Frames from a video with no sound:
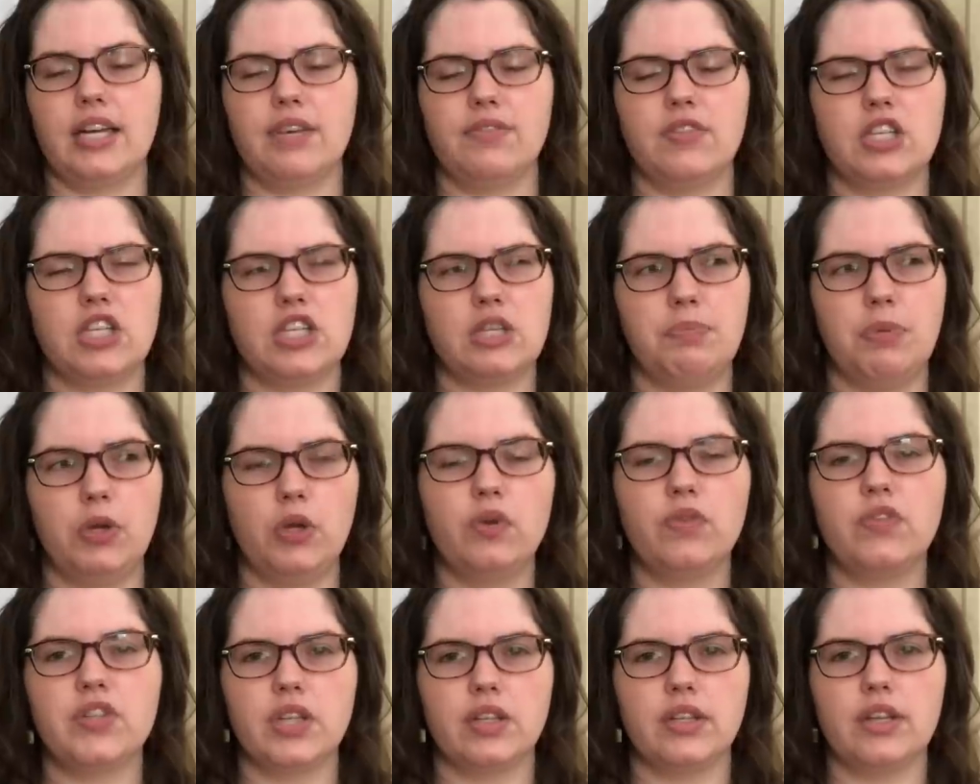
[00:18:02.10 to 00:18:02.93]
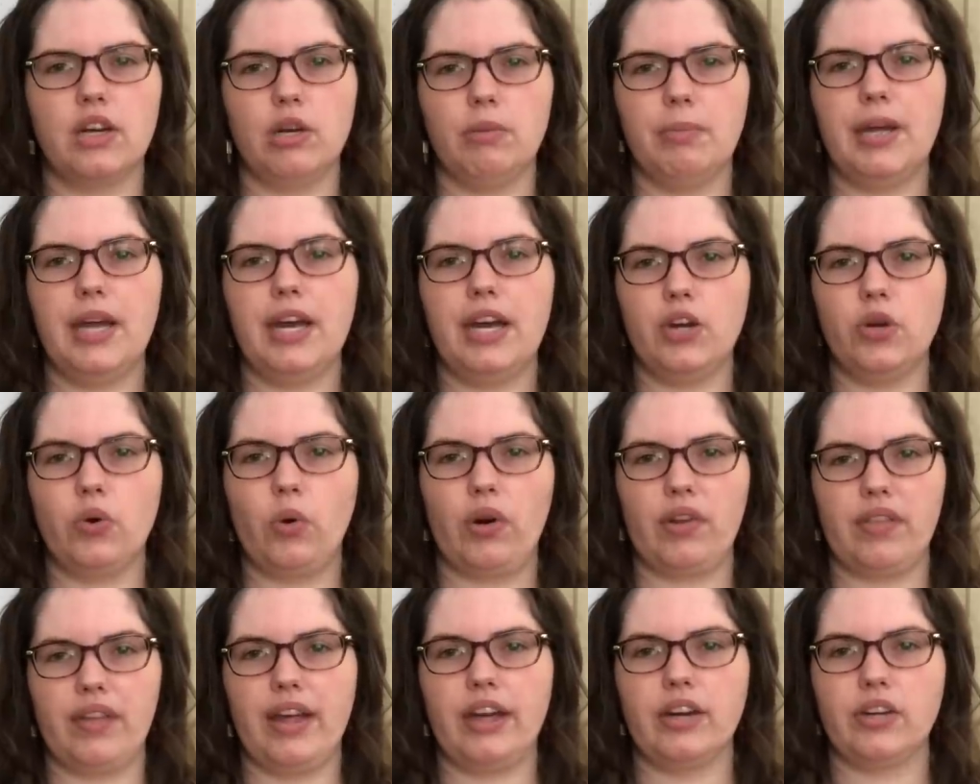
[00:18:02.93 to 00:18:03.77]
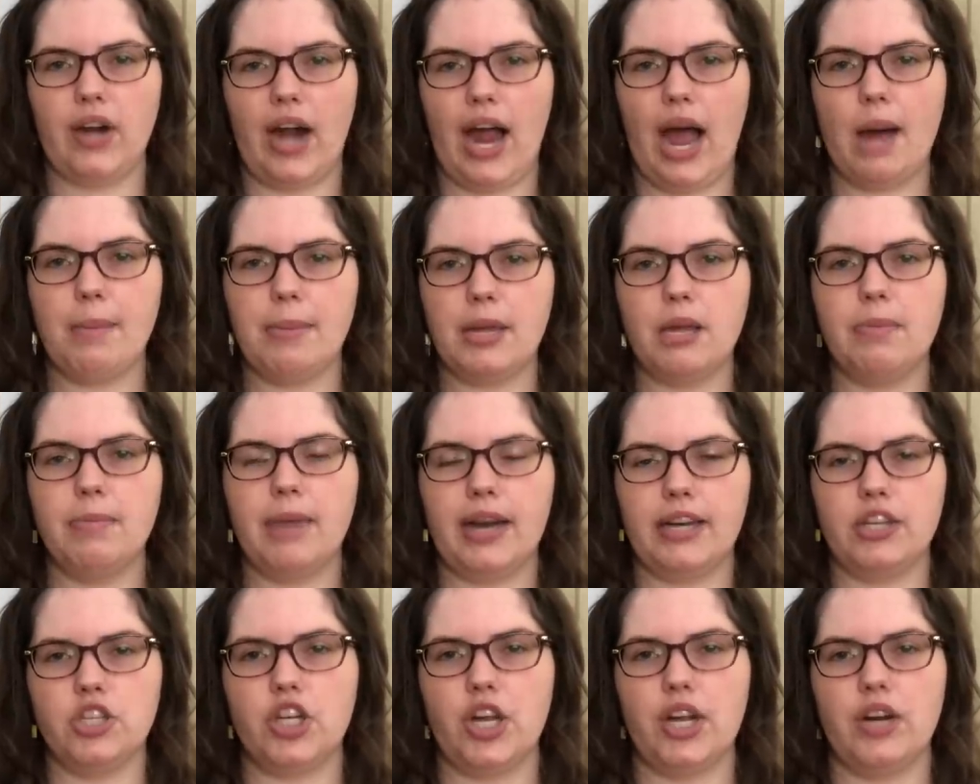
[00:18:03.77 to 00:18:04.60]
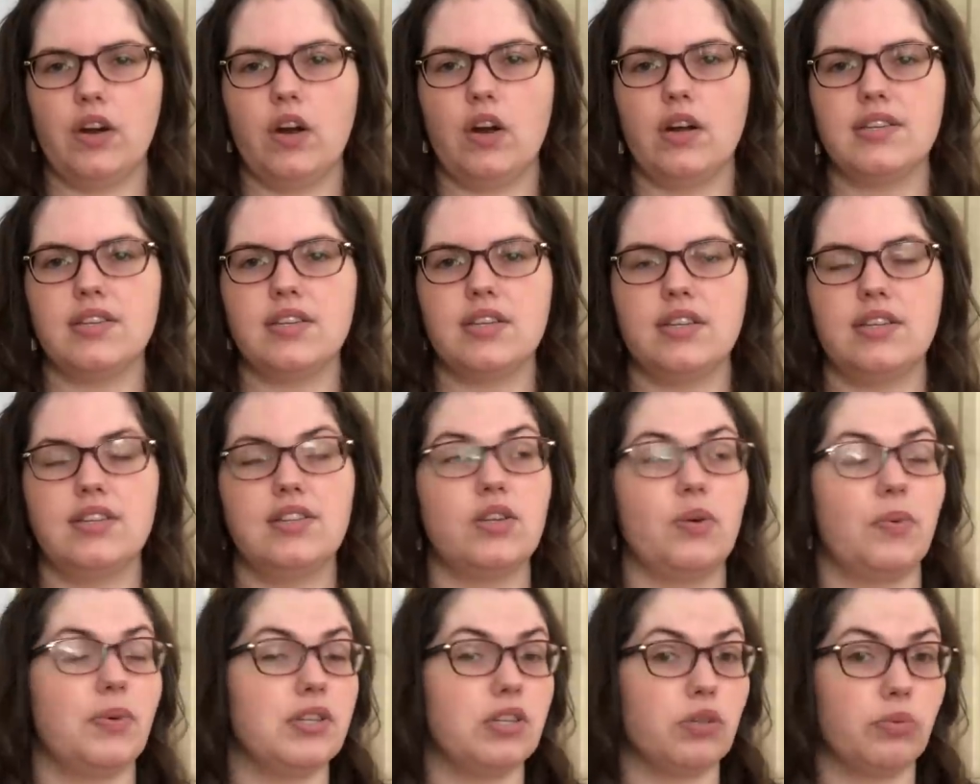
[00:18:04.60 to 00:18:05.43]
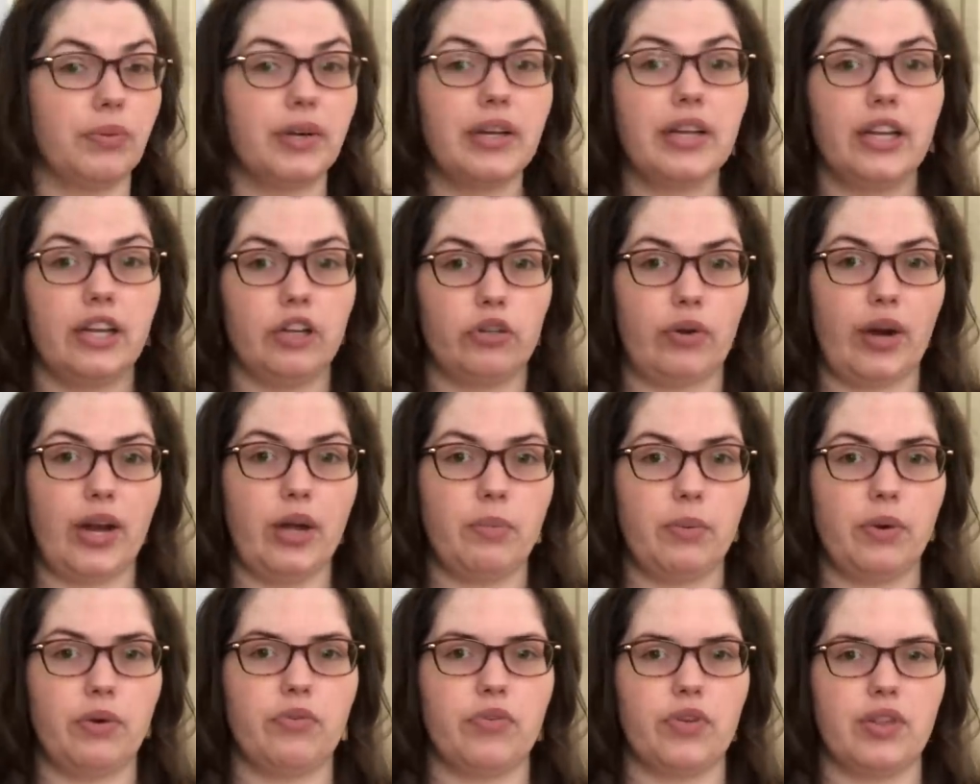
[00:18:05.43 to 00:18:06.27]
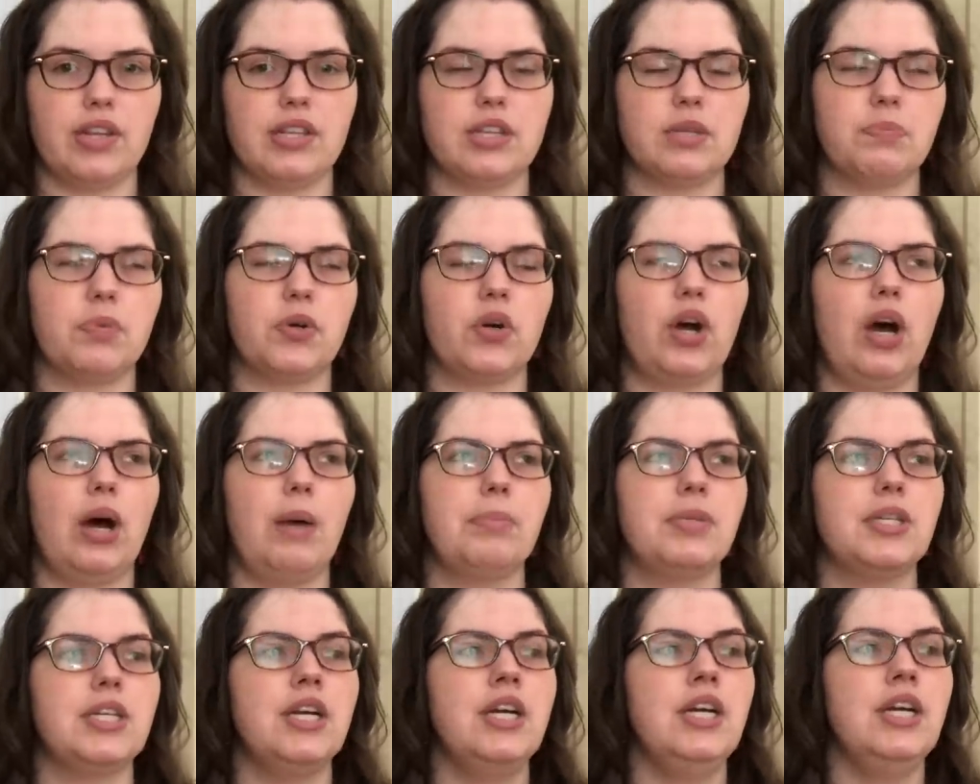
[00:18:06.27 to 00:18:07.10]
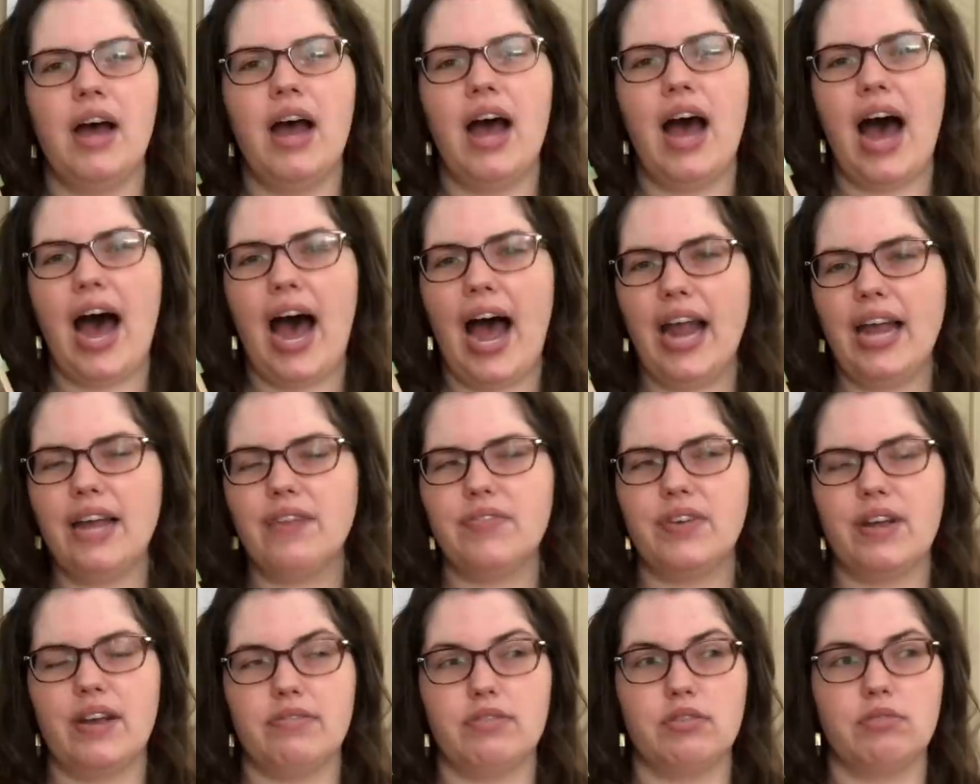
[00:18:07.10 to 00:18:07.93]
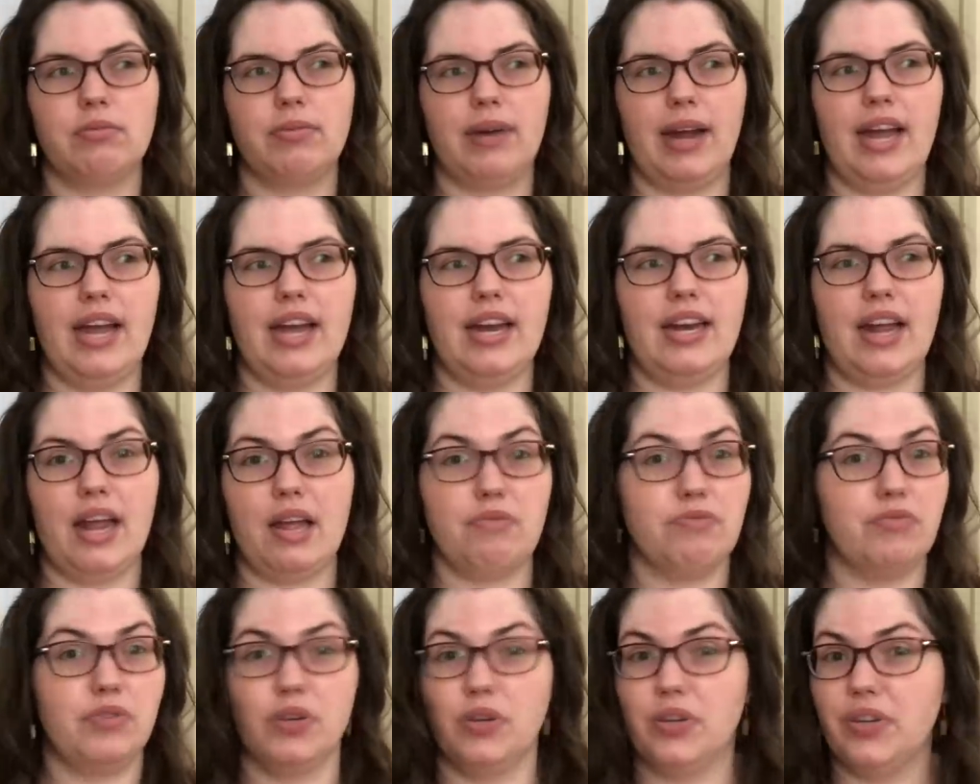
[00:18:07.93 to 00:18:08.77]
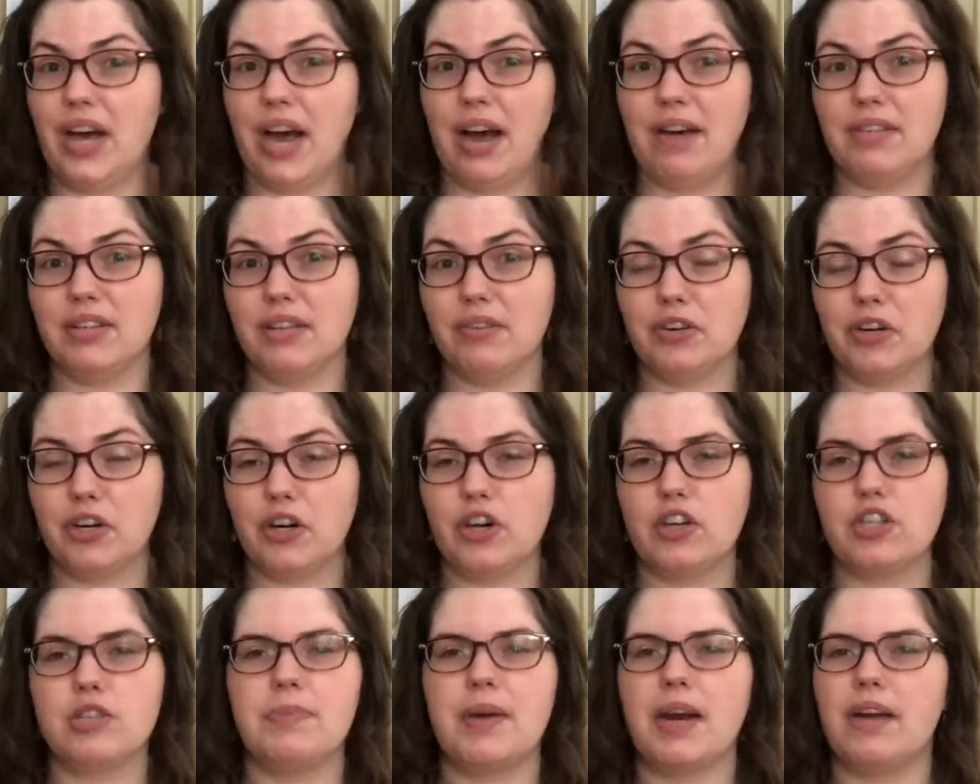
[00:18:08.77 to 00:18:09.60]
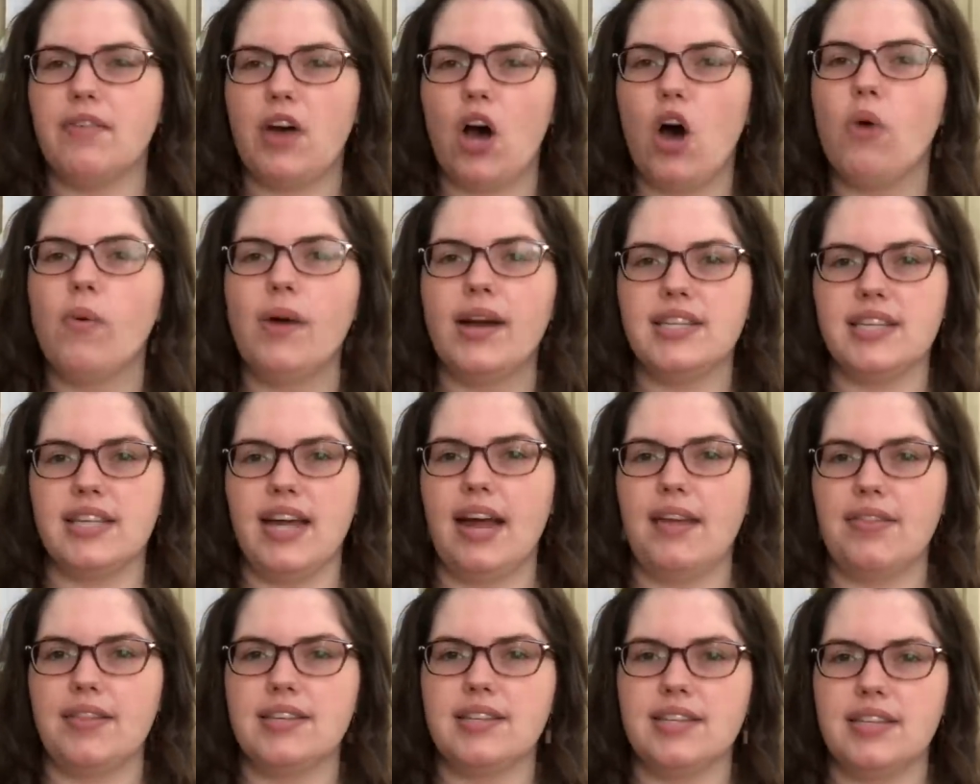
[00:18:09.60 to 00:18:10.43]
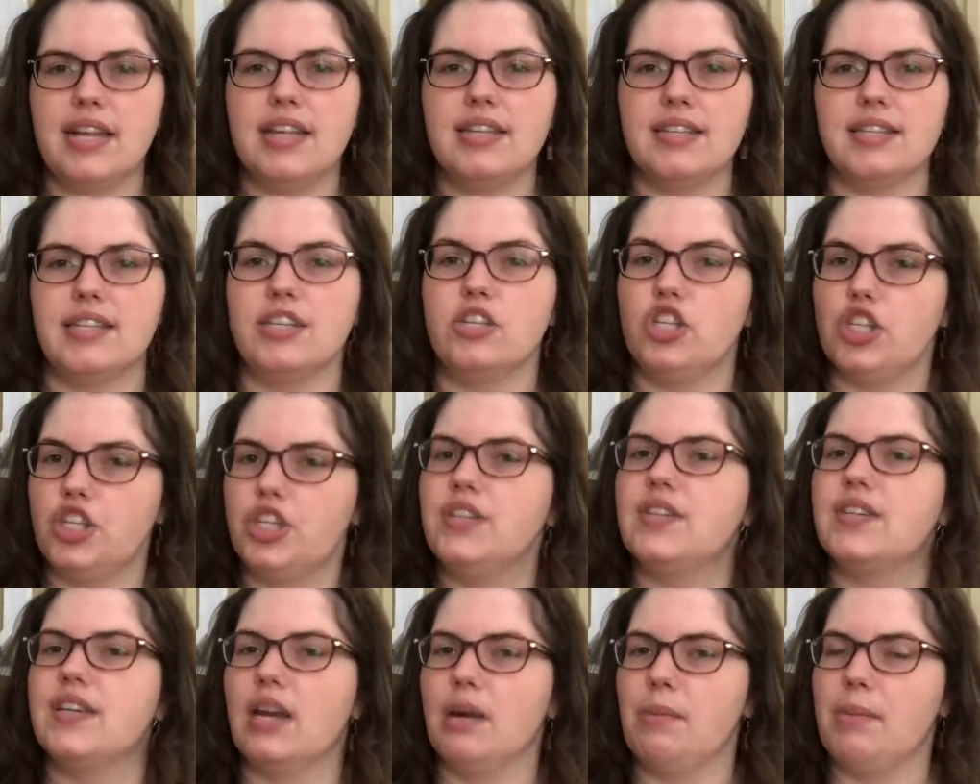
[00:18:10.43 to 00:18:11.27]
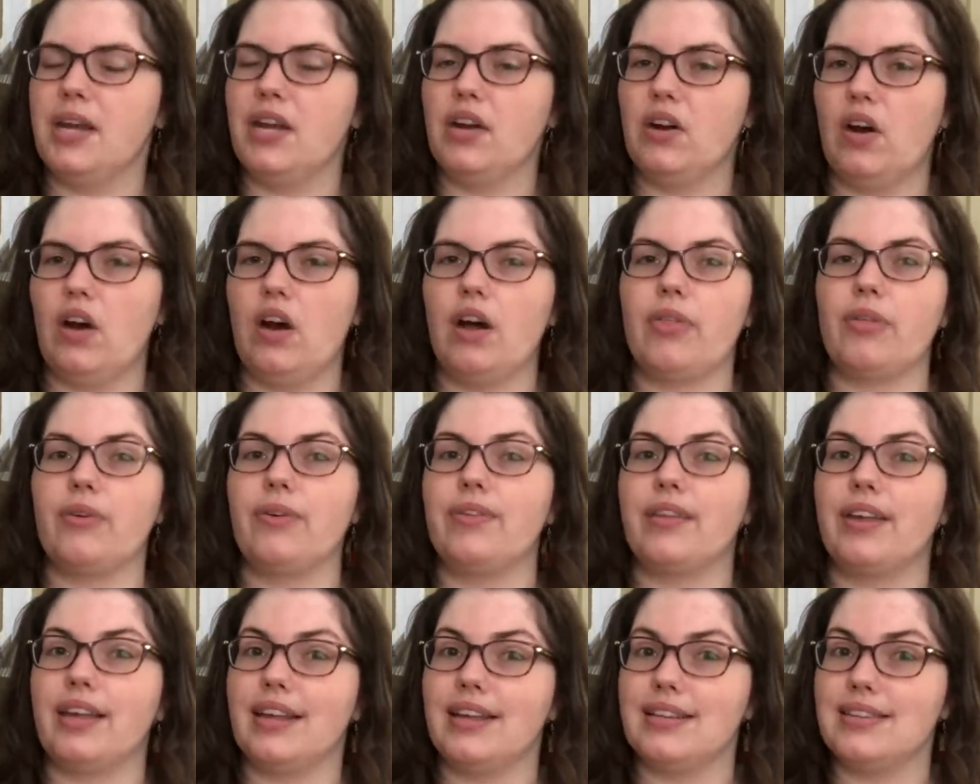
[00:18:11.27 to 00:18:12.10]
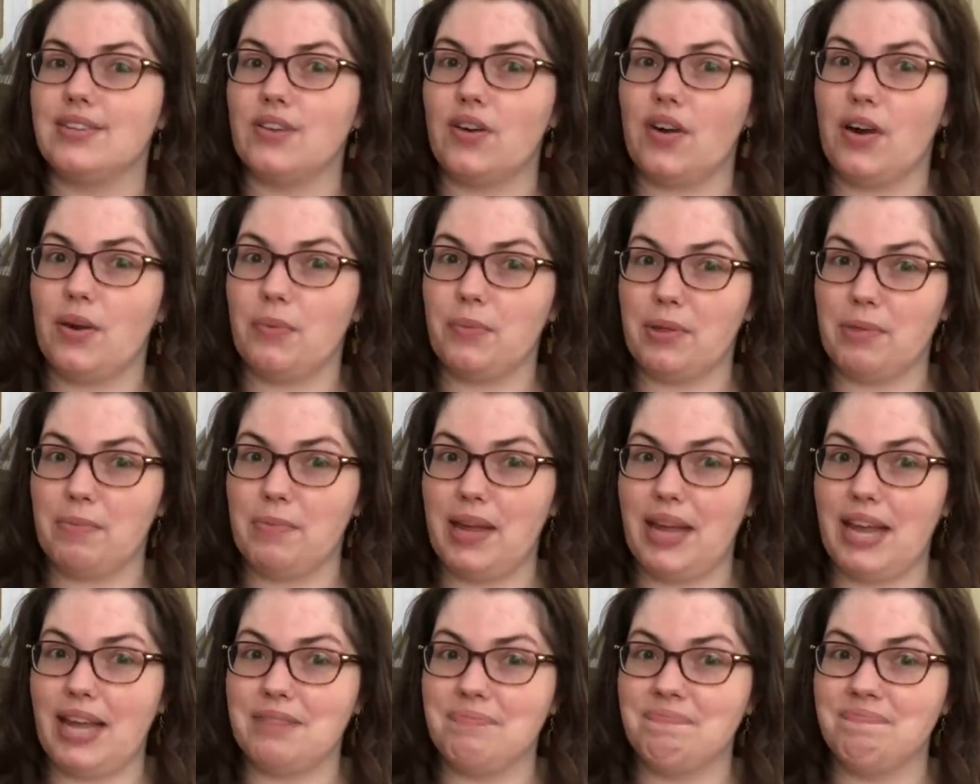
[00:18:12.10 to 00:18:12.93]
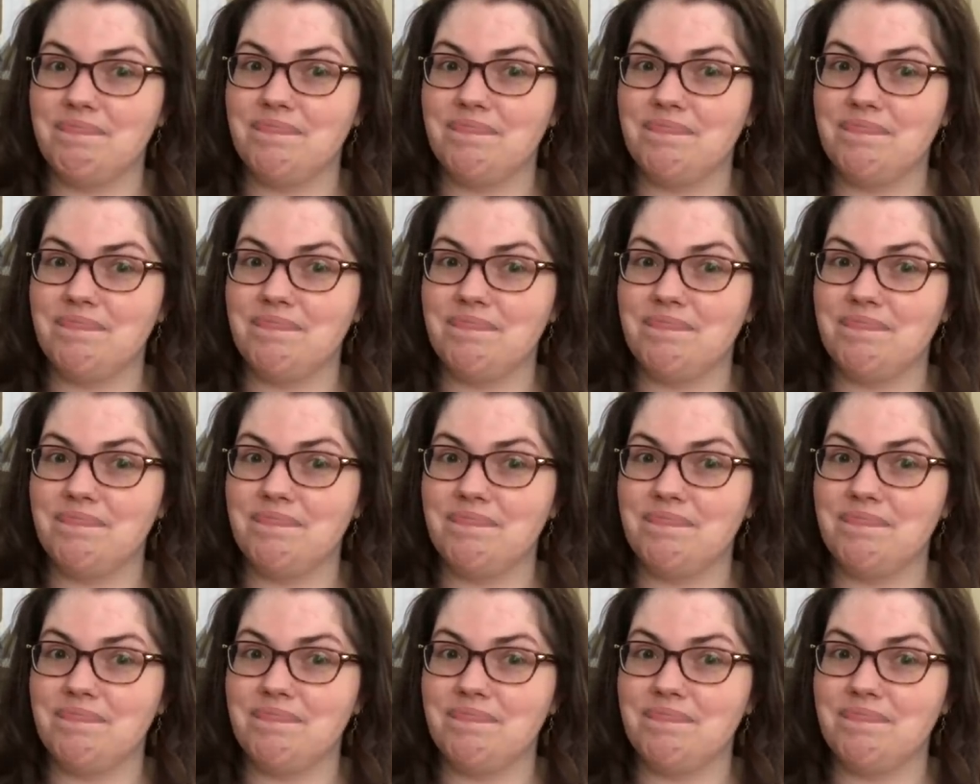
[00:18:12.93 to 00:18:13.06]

of spoofed a little bit in Northanger Abbey by Jane Austen, so it's a really great one for this prompt. I have never read a full novel of hers, but I've always had the sense that she's gonna be an author that gets on with me.